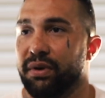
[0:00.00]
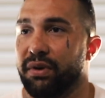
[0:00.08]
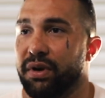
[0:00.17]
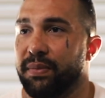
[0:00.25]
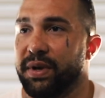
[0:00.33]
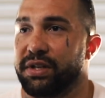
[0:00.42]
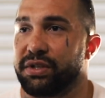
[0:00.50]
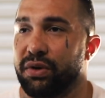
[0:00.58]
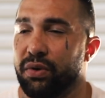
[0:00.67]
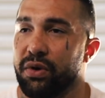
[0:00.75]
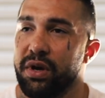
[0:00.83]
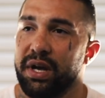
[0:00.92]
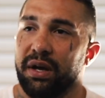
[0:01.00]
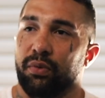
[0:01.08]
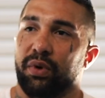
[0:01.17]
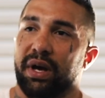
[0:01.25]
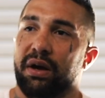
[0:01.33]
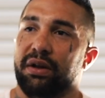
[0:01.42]
You know what I mean? So
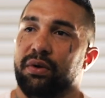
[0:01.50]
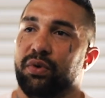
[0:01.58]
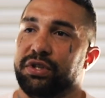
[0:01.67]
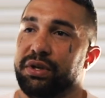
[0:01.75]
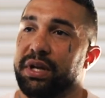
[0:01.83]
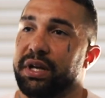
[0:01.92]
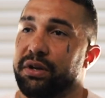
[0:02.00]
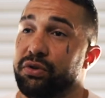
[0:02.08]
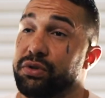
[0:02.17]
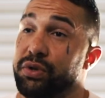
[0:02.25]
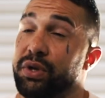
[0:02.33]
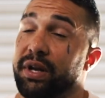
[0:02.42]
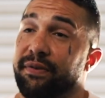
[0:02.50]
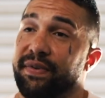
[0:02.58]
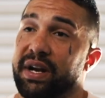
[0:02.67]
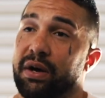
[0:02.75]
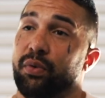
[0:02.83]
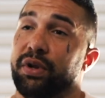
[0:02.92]
in reality, what you need to do is you need to
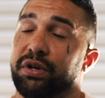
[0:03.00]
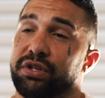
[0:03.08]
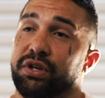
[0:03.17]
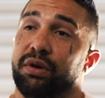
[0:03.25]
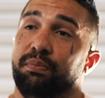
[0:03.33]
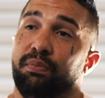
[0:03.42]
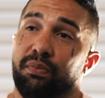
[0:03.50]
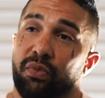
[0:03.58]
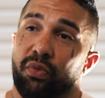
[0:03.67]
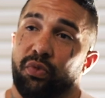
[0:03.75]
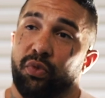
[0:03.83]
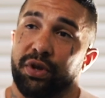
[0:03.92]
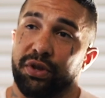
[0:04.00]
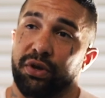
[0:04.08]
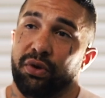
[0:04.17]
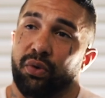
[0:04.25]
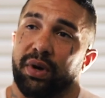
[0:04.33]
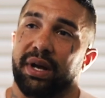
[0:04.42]
find out what looks good with
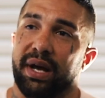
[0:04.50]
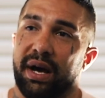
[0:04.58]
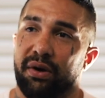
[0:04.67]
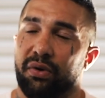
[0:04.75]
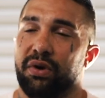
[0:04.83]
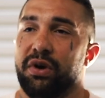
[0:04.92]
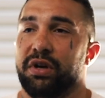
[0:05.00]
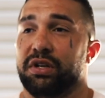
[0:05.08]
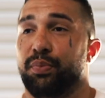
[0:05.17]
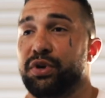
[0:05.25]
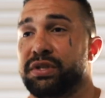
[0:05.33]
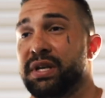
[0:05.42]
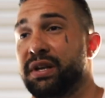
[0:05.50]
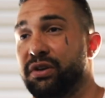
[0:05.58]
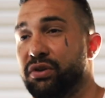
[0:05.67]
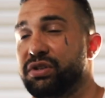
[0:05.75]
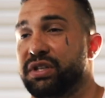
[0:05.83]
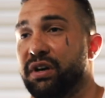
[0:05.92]
you and how to
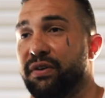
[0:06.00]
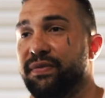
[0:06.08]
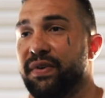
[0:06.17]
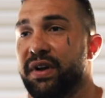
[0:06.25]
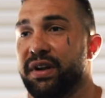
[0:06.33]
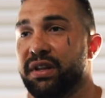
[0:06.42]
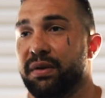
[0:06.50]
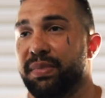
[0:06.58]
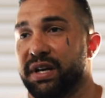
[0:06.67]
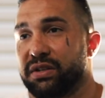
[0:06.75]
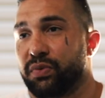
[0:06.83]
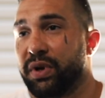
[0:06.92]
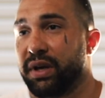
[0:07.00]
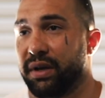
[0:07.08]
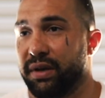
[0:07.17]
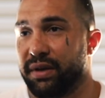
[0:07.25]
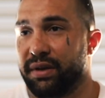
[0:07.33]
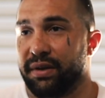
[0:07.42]
present yourself the best way.
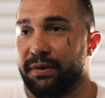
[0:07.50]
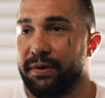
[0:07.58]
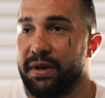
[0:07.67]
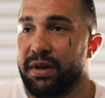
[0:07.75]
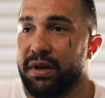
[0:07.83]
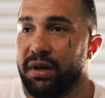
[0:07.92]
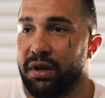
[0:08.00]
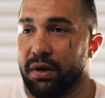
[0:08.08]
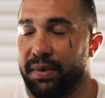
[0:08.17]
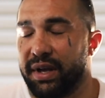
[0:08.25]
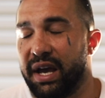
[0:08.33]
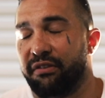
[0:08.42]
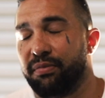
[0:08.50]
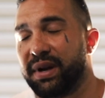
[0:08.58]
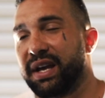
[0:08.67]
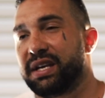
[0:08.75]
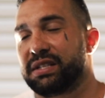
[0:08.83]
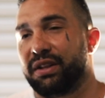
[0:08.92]
You know what I mean?
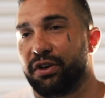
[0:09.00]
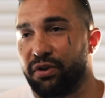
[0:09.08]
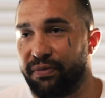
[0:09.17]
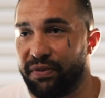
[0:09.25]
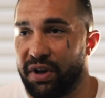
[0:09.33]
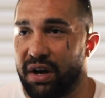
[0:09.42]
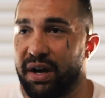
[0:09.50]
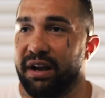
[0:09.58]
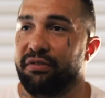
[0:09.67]
Everybody has a little flaw.